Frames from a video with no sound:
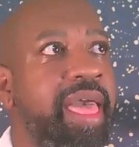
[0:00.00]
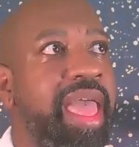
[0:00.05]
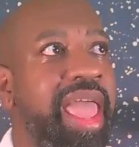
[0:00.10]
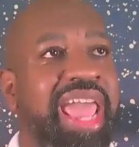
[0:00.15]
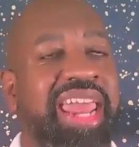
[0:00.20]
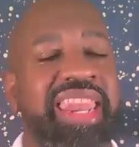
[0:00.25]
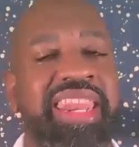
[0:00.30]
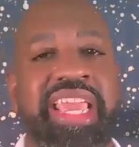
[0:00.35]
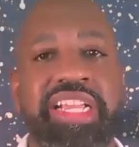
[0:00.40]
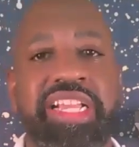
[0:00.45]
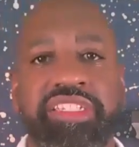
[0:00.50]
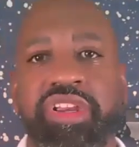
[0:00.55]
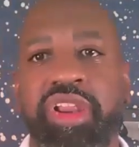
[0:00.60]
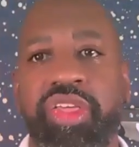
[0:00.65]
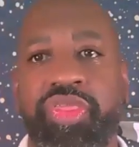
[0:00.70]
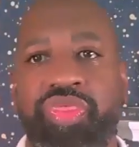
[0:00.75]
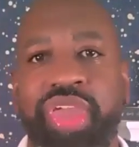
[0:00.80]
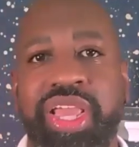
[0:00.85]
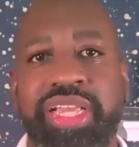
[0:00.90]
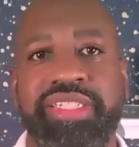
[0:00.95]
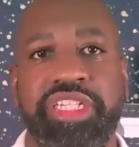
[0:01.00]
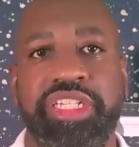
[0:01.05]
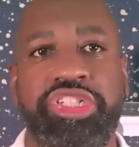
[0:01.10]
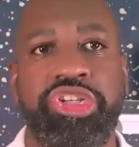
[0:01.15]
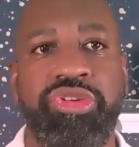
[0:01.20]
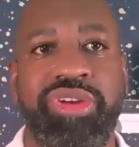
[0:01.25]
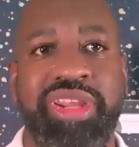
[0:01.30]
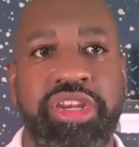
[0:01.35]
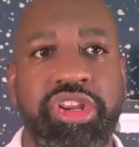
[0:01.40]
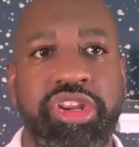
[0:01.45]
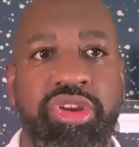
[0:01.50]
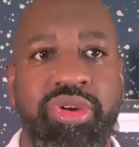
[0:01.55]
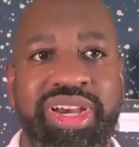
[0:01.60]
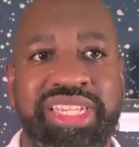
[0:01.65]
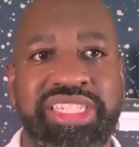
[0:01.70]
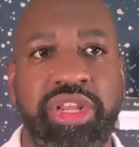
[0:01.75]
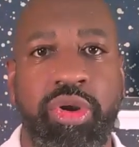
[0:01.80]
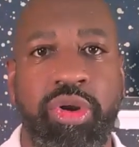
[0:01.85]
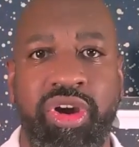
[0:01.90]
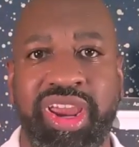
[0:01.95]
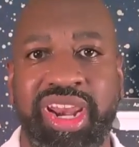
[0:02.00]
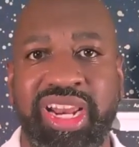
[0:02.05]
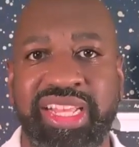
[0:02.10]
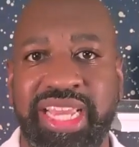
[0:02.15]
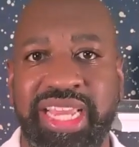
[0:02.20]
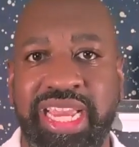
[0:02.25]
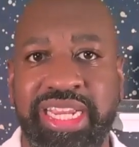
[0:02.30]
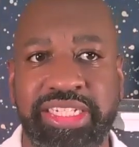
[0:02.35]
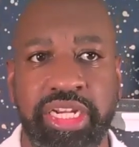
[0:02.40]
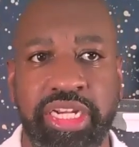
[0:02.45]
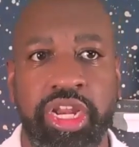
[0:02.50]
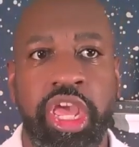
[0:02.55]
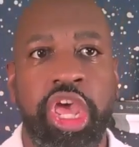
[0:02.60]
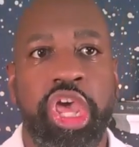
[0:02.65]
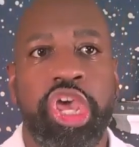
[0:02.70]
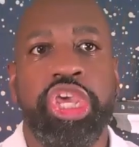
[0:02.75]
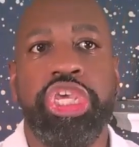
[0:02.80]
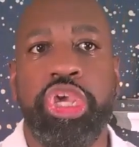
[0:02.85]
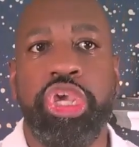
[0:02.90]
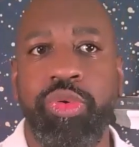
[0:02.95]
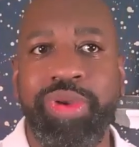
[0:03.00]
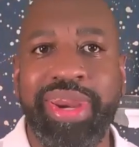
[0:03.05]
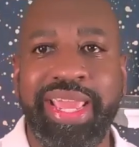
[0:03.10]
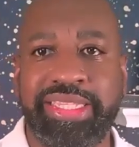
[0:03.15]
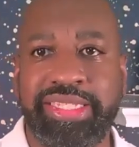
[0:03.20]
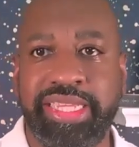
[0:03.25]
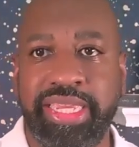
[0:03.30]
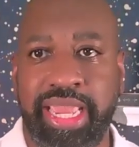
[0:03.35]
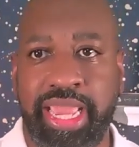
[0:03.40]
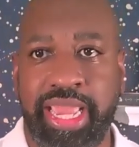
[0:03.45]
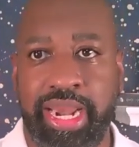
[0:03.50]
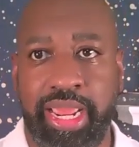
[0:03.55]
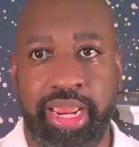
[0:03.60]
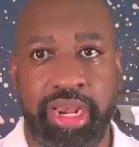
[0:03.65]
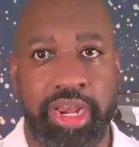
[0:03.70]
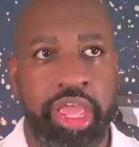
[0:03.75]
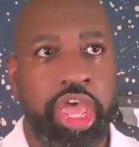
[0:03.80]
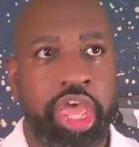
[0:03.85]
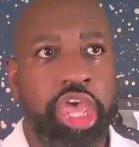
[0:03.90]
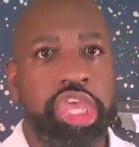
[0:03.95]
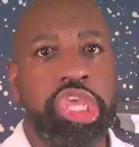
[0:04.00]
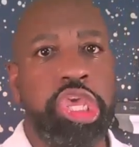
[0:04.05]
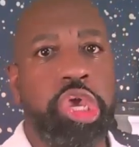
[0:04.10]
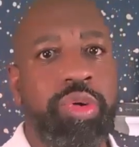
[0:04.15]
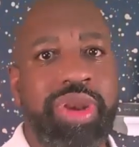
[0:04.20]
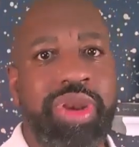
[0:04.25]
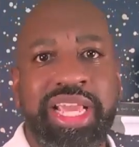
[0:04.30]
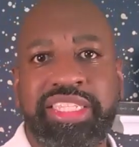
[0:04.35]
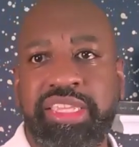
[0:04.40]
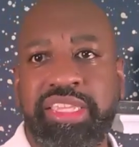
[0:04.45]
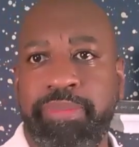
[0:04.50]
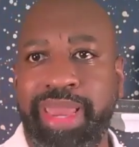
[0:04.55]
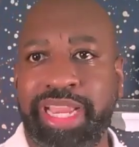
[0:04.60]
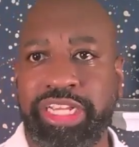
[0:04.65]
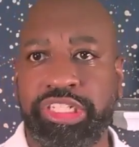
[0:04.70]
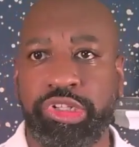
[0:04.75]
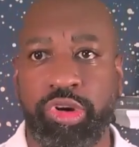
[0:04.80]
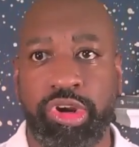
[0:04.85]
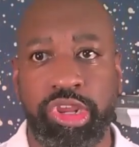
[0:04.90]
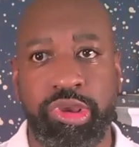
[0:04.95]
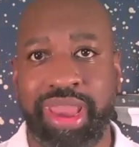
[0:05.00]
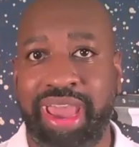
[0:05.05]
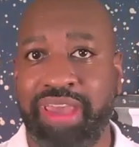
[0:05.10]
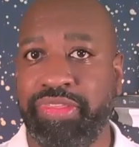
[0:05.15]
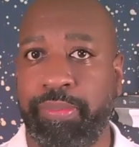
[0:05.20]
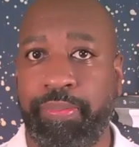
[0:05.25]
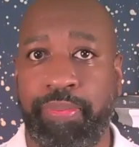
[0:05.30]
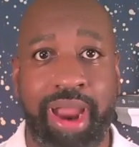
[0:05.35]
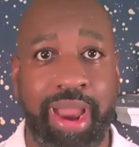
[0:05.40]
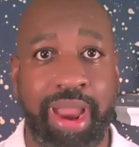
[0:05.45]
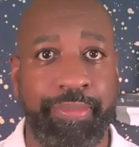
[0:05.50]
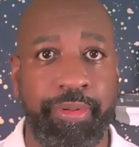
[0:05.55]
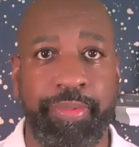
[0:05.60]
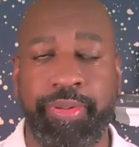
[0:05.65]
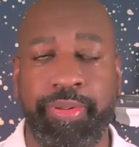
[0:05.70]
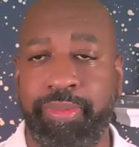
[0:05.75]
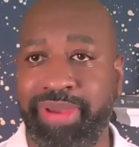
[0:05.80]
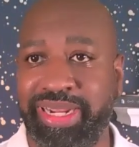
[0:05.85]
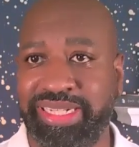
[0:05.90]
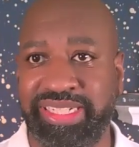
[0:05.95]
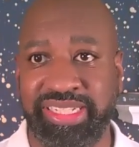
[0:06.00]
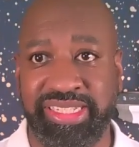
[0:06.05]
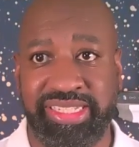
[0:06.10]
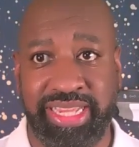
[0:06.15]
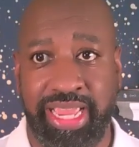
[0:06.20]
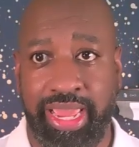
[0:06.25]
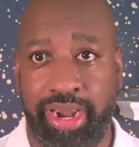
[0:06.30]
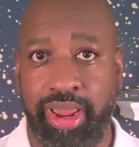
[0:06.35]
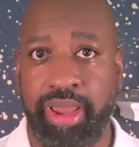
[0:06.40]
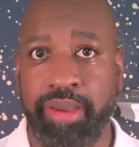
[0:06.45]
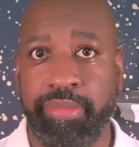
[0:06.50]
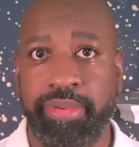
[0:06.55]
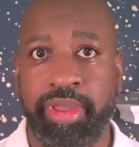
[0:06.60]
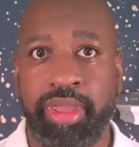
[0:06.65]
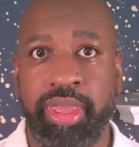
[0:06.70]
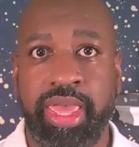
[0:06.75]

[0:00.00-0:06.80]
And these are the things that you need to do as an organization. You need to get in. You need to make sure you have the proper permission set up.